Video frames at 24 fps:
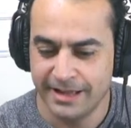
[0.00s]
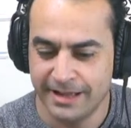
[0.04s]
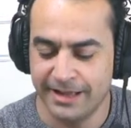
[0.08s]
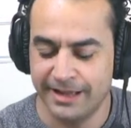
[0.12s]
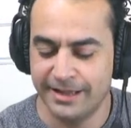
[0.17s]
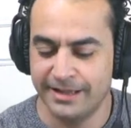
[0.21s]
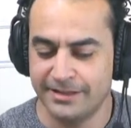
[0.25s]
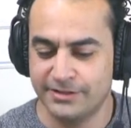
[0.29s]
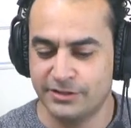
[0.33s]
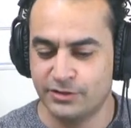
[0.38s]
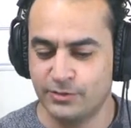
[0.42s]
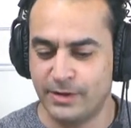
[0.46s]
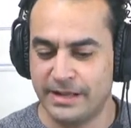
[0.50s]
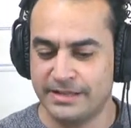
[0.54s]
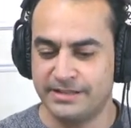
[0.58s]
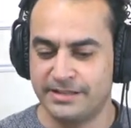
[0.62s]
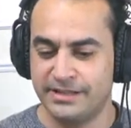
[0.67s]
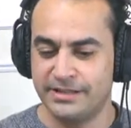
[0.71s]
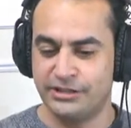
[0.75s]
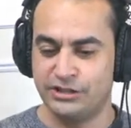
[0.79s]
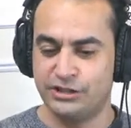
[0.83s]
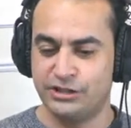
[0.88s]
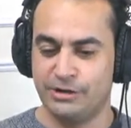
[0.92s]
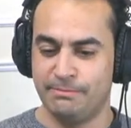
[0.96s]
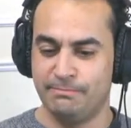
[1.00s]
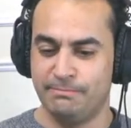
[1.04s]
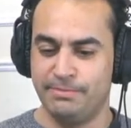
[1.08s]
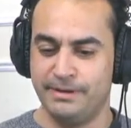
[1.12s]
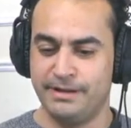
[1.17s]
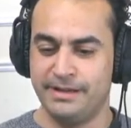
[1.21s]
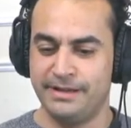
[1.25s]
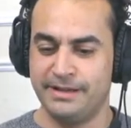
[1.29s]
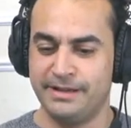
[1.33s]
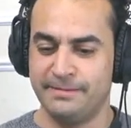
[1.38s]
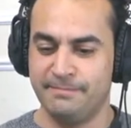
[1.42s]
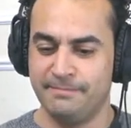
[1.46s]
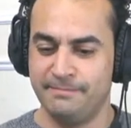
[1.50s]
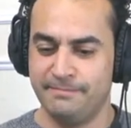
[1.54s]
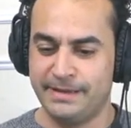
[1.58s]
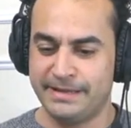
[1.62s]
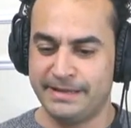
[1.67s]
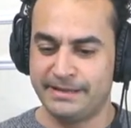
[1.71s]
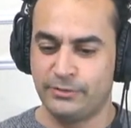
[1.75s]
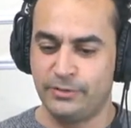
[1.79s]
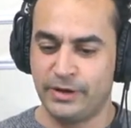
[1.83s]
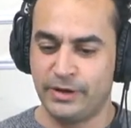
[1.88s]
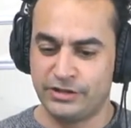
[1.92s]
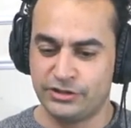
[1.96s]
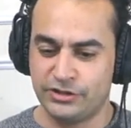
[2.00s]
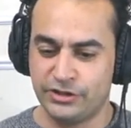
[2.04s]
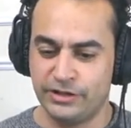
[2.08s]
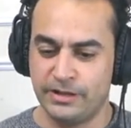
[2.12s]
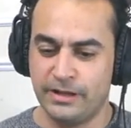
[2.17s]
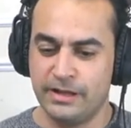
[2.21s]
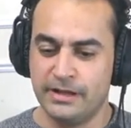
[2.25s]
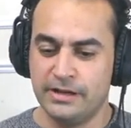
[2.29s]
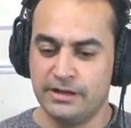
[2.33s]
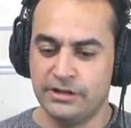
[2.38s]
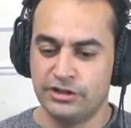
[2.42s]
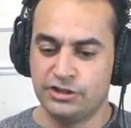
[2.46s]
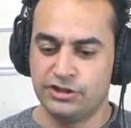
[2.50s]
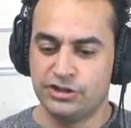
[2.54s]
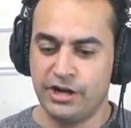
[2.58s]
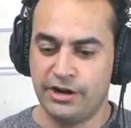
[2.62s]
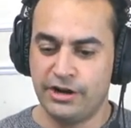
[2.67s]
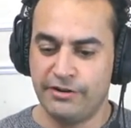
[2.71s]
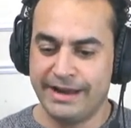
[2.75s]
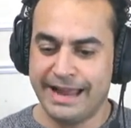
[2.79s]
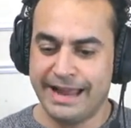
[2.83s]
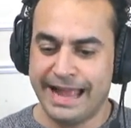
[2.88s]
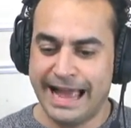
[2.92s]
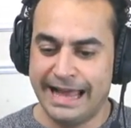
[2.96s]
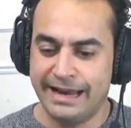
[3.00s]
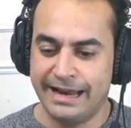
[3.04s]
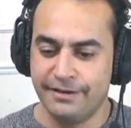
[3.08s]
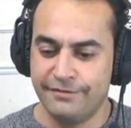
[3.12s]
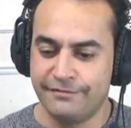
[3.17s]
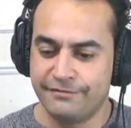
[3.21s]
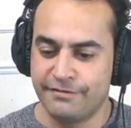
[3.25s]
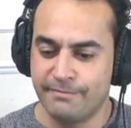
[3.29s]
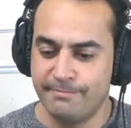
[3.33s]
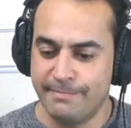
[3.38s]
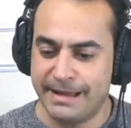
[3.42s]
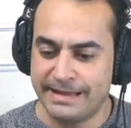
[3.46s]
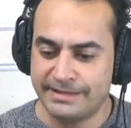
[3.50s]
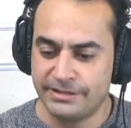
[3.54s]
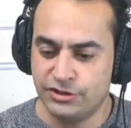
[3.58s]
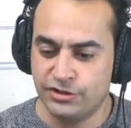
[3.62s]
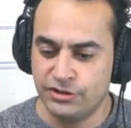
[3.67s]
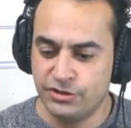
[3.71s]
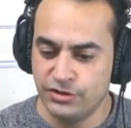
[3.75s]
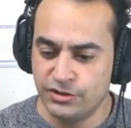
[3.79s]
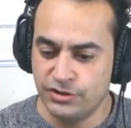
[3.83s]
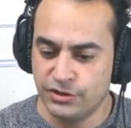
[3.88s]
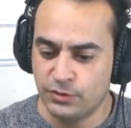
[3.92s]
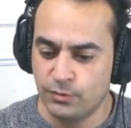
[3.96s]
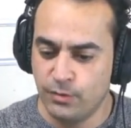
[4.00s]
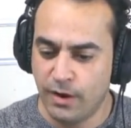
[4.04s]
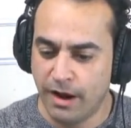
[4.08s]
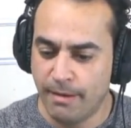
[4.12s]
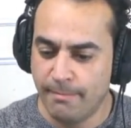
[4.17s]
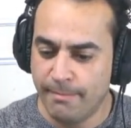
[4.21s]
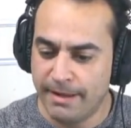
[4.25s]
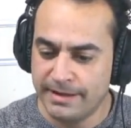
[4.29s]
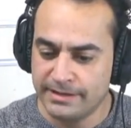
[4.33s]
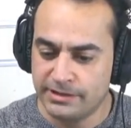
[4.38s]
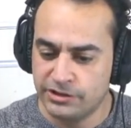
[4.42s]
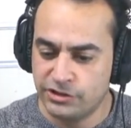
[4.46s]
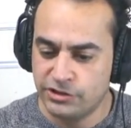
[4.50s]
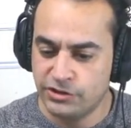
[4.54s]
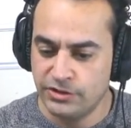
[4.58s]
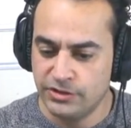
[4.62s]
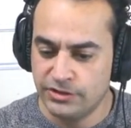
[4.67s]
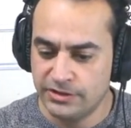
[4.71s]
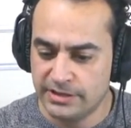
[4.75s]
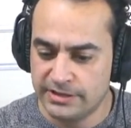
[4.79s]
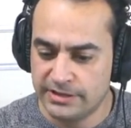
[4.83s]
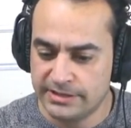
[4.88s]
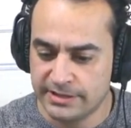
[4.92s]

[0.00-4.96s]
sweater, jumper. Question. Sherry Allen from Massachusetts. Where in Massachusetts